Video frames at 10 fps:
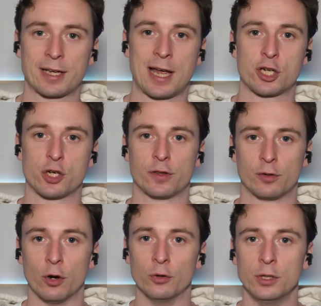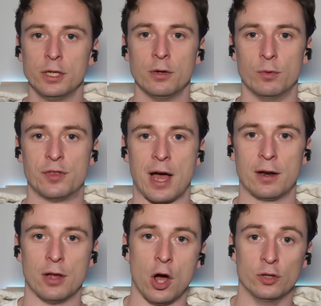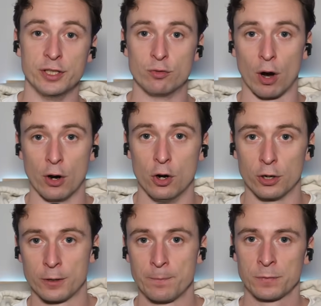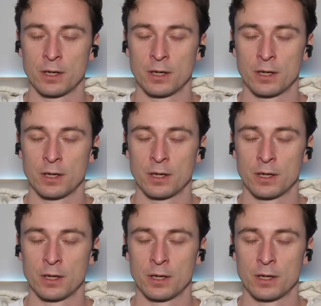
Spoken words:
that catch and throw with that lead right hook.